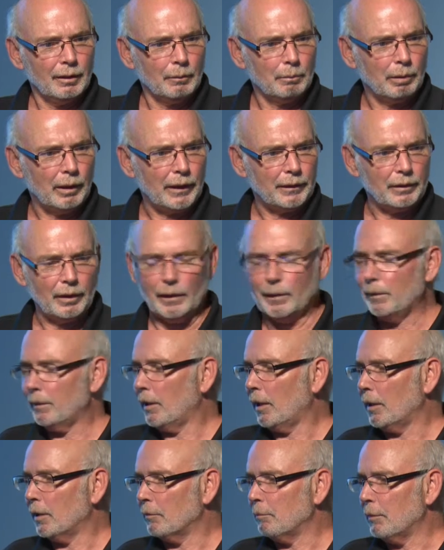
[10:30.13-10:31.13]
by the
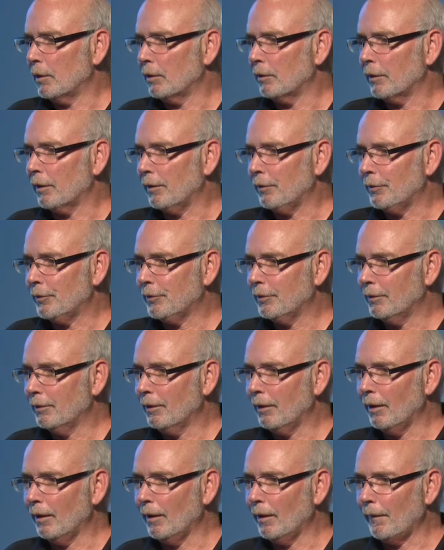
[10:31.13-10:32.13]
Native Americans
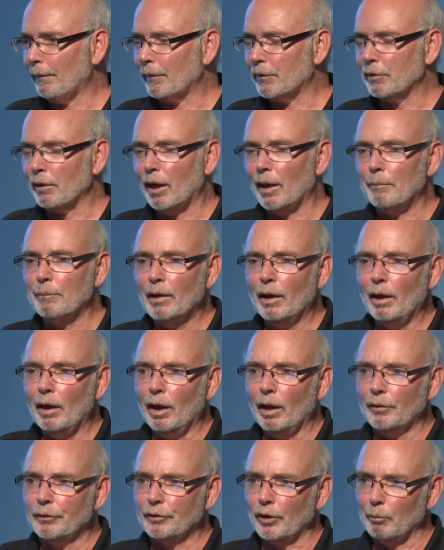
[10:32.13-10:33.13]
at the time.
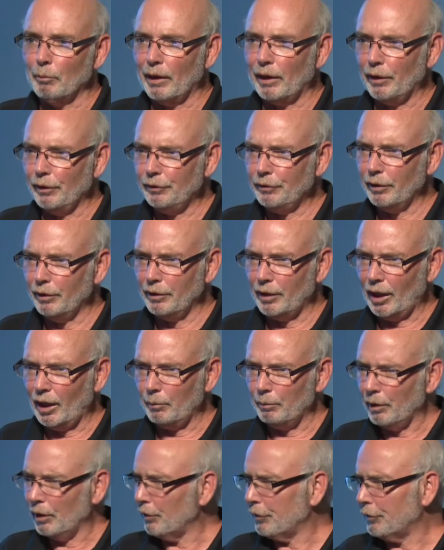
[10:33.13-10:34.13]
So my Indian
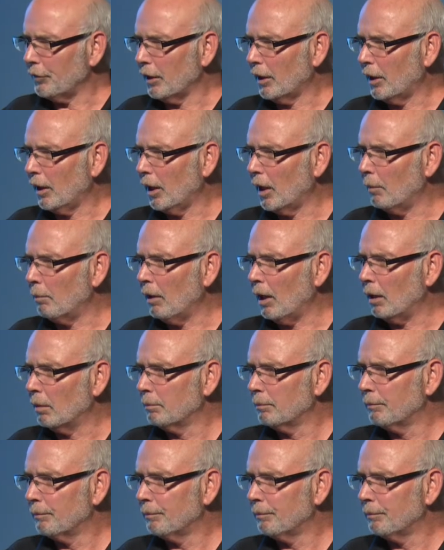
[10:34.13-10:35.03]
name is Gigaba.